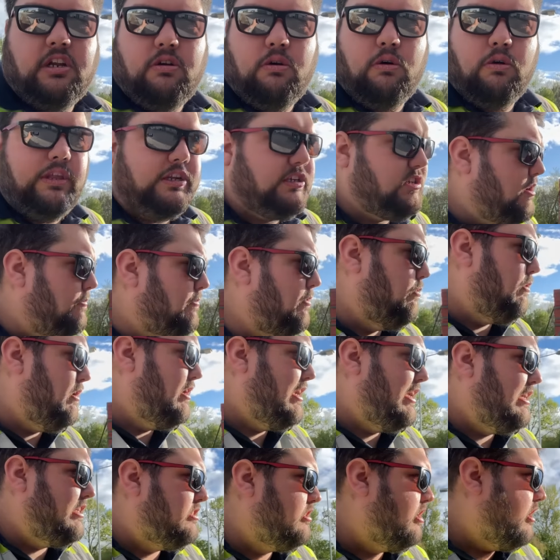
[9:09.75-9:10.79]
to call this number one
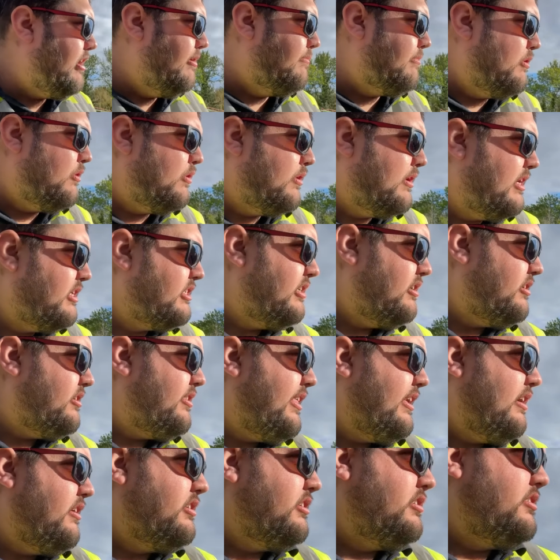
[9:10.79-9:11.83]
last time. Oh, actually, I
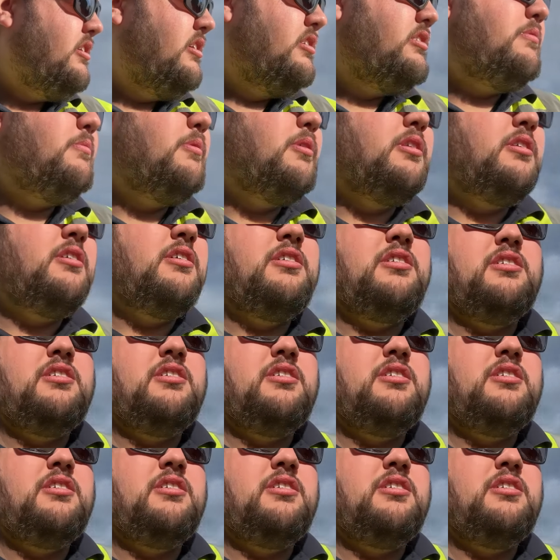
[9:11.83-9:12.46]
think I just heard someone.